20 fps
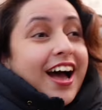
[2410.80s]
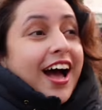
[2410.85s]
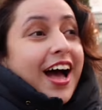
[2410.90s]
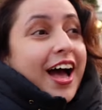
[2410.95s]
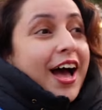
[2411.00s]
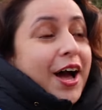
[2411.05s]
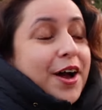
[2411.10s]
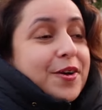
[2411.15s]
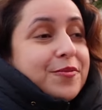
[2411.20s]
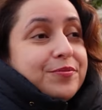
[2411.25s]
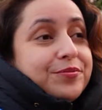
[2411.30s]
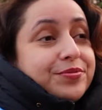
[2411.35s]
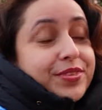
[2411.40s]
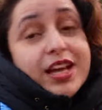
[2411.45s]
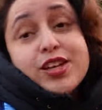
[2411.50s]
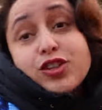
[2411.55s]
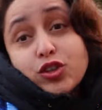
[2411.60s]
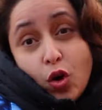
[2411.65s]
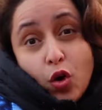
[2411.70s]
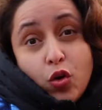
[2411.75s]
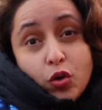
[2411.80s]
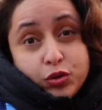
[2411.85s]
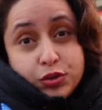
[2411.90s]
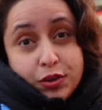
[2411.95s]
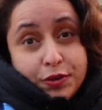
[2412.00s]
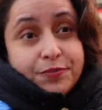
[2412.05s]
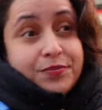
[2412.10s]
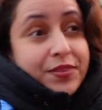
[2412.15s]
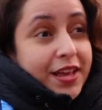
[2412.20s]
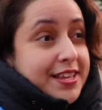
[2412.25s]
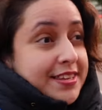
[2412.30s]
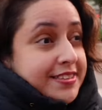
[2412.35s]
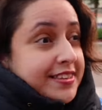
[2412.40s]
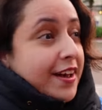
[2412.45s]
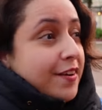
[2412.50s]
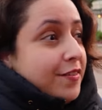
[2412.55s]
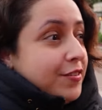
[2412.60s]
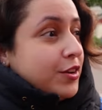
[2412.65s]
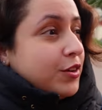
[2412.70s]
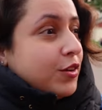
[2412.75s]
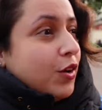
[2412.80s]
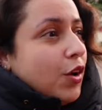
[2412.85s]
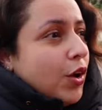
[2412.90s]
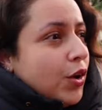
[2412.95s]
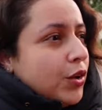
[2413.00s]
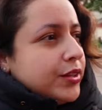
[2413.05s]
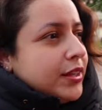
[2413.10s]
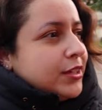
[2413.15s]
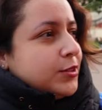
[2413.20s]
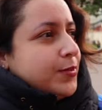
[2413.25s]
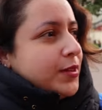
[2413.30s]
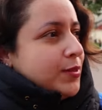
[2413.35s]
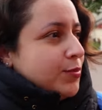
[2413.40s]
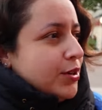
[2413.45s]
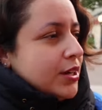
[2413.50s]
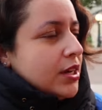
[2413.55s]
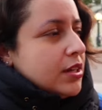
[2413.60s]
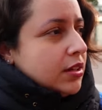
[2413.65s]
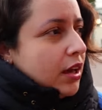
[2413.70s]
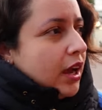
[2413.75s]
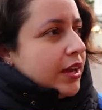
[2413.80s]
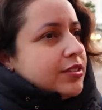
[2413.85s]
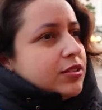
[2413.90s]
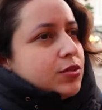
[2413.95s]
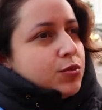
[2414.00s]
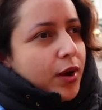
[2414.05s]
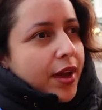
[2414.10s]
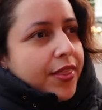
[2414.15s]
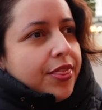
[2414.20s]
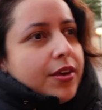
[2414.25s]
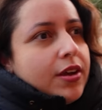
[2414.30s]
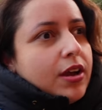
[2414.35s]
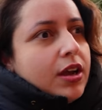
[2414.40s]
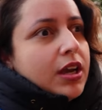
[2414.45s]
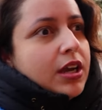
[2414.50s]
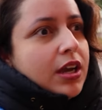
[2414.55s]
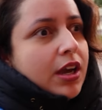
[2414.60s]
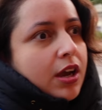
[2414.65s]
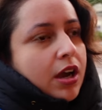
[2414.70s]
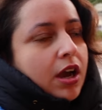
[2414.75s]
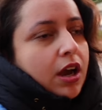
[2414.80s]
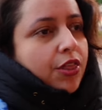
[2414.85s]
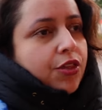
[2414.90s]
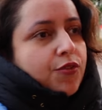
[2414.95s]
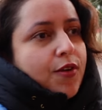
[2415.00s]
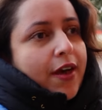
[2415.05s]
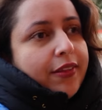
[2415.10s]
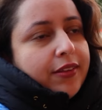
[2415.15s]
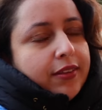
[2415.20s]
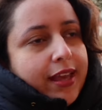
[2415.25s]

um, it's cold. It's definitely cold. It's been pretty nice weather uh, throughout the